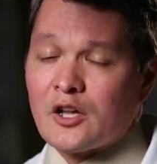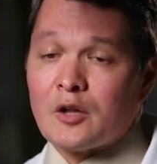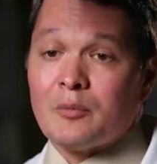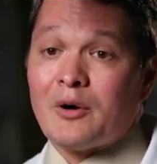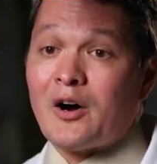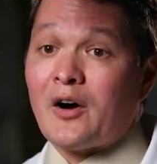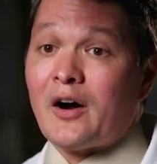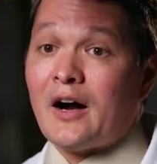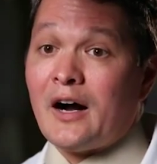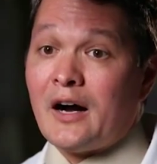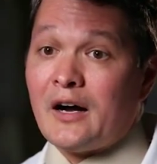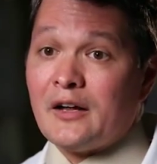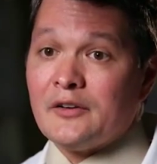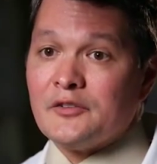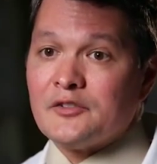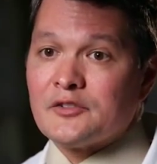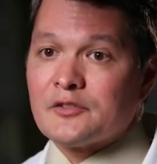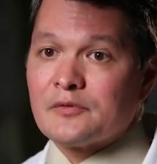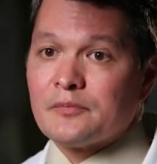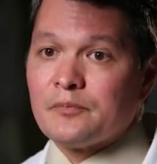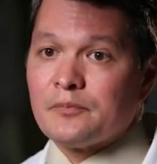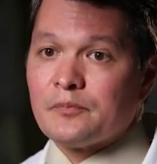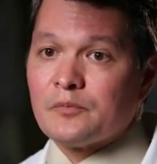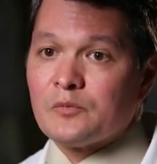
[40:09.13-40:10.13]
about
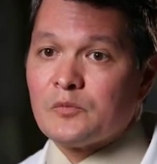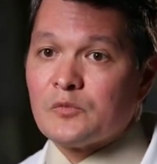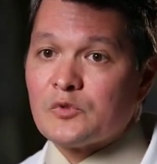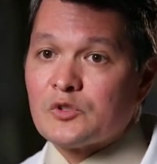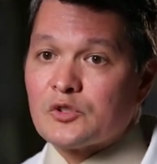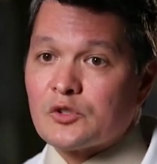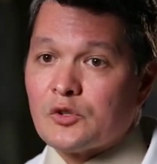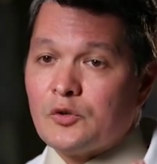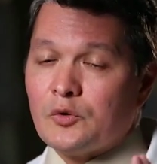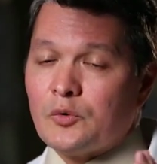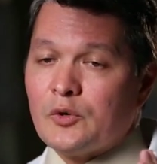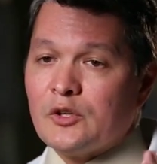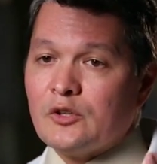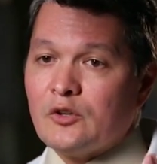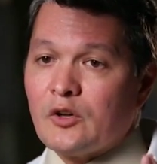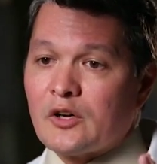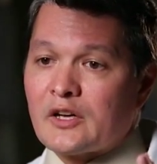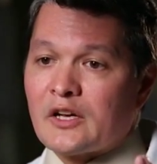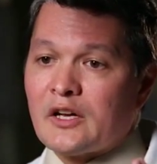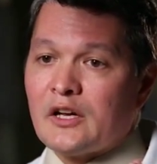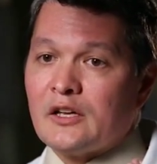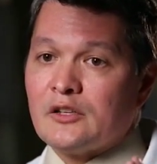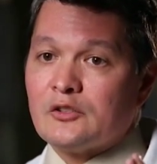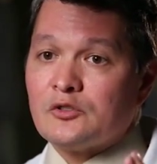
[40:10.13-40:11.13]
odds. So we
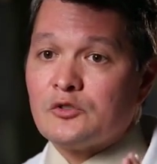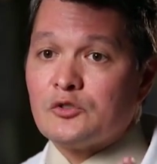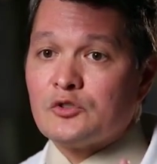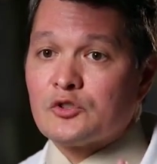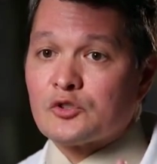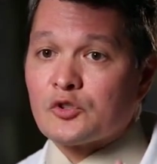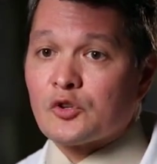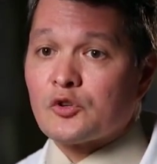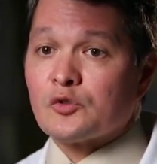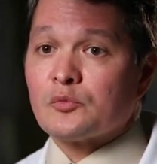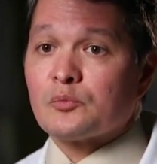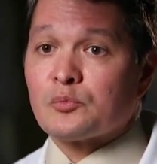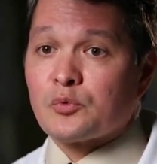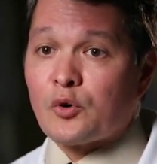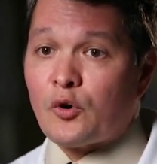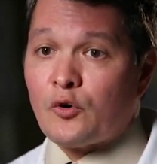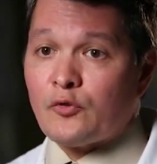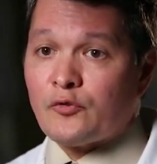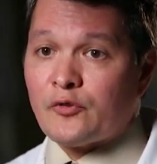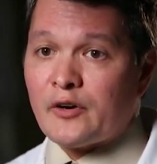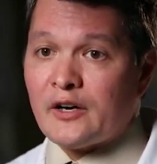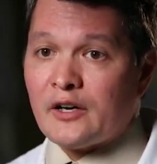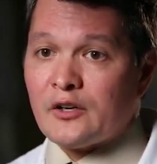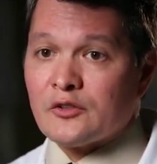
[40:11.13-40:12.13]
look at certain
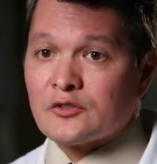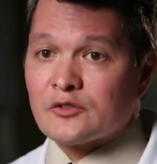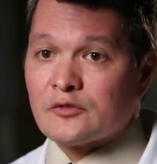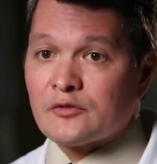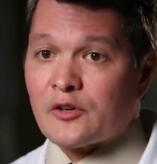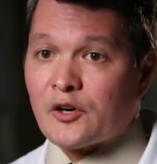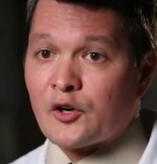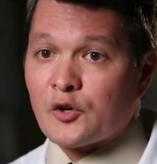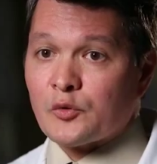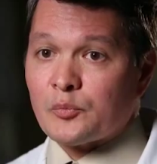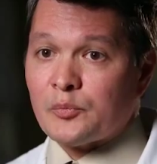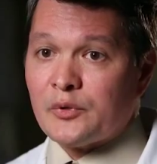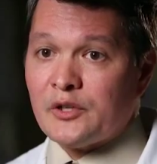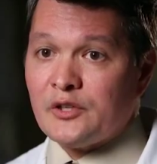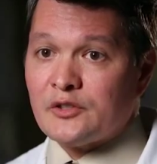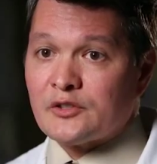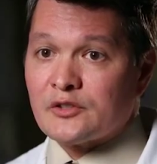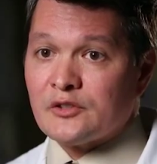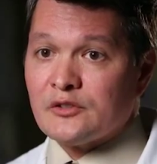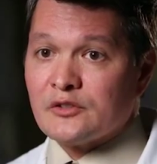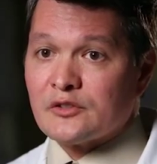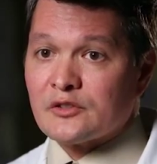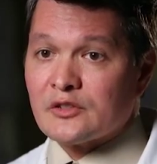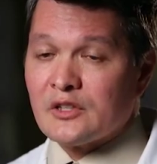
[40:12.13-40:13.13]
profiles of heart
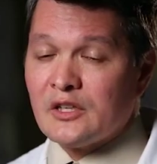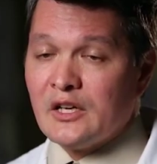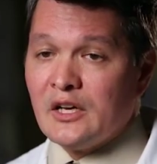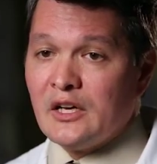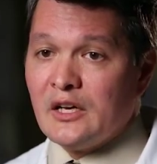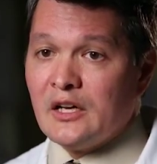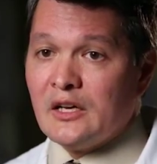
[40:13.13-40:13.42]
patients,